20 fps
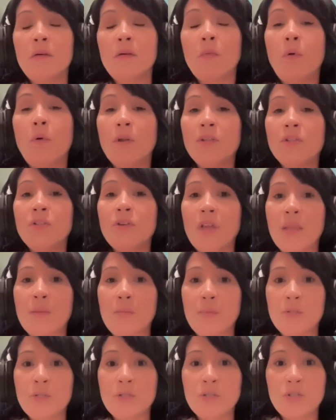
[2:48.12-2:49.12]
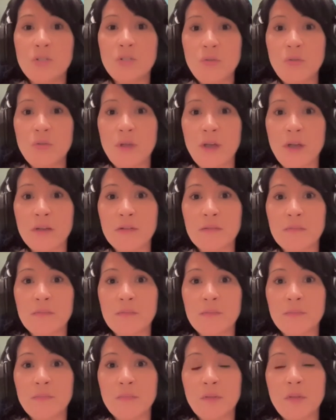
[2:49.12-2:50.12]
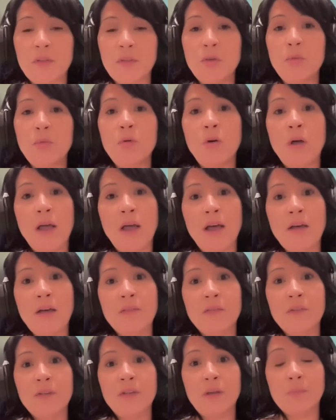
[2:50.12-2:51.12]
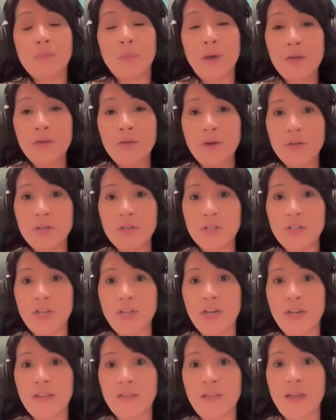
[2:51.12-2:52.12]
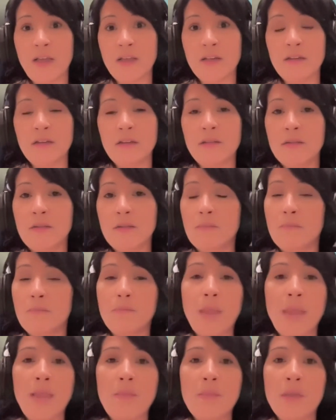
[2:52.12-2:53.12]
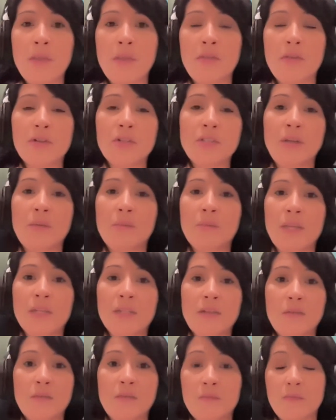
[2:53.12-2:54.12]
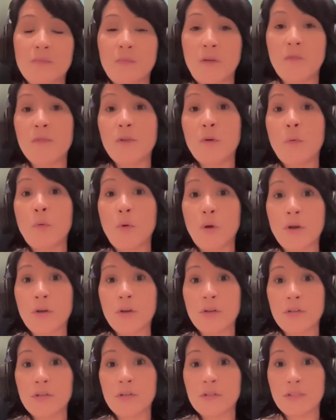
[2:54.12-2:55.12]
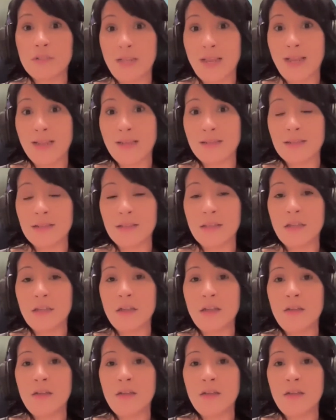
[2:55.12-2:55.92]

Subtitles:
Once you're able to do that, you will have a better understanding that maybe there's some days of your work days